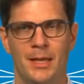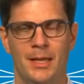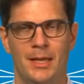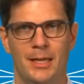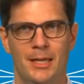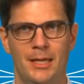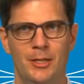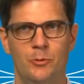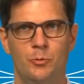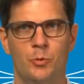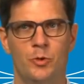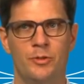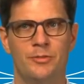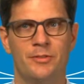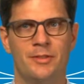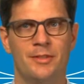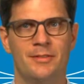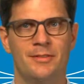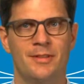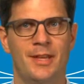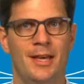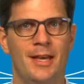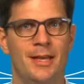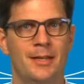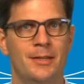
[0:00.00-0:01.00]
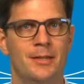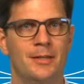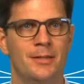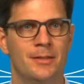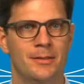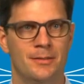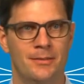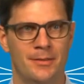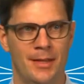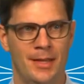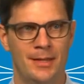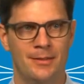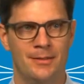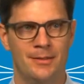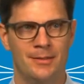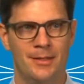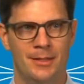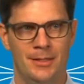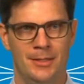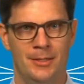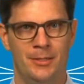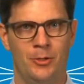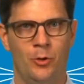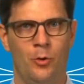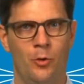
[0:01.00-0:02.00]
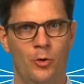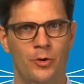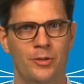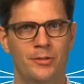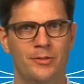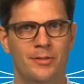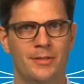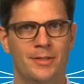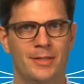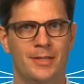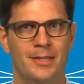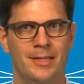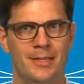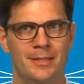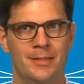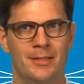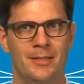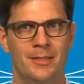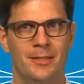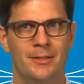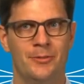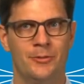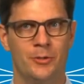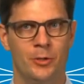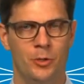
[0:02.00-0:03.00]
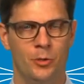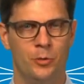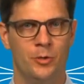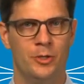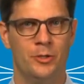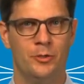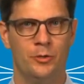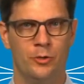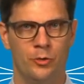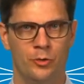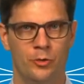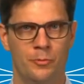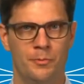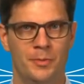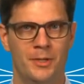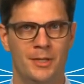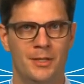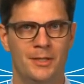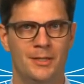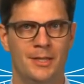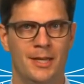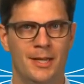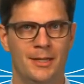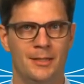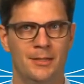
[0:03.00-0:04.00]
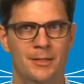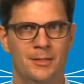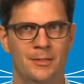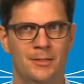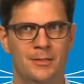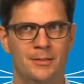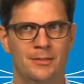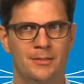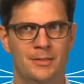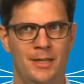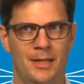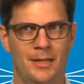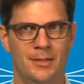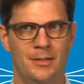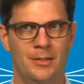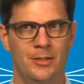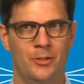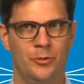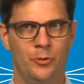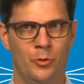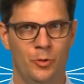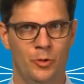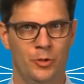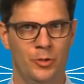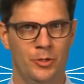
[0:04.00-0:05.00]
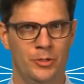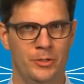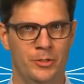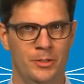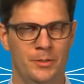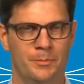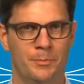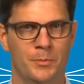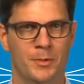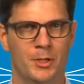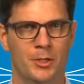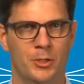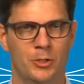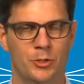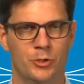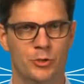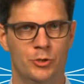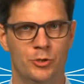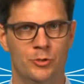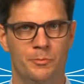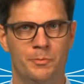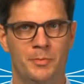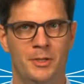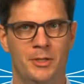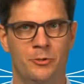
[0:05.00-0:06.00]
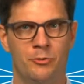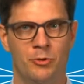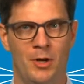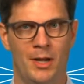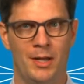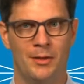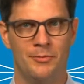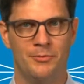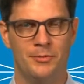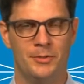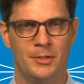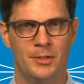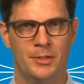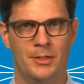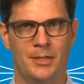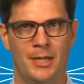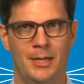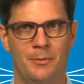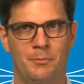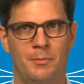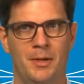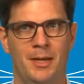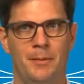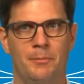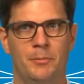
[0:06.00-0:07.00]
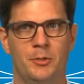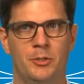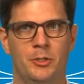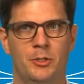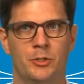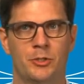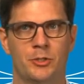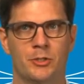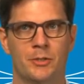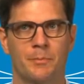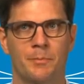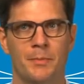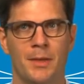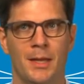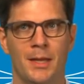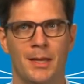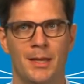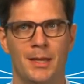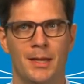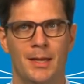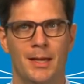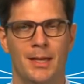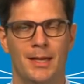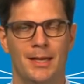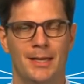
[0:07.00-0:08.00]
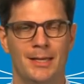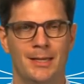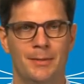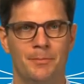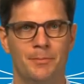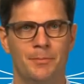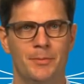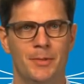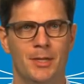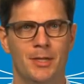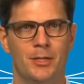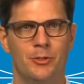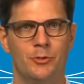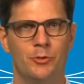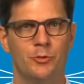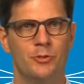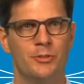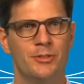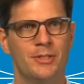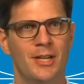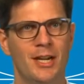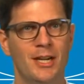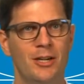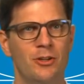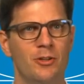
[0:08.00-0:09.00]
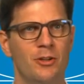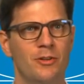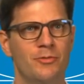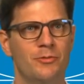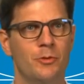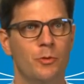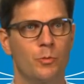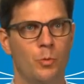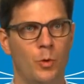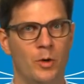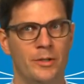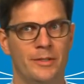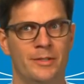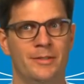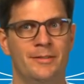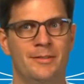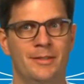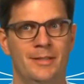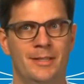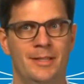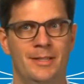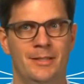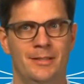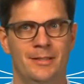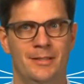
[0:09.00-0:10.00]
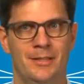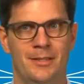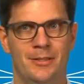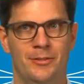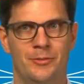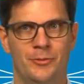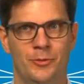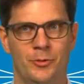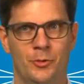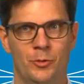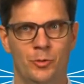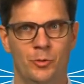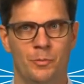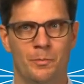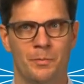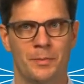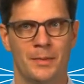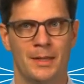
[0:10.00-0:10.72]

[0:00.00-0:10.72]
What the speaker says: it was decided that an hoist ETSO, an European Technical Standard Order, should be drafted and published. To start off, what is an ETSO?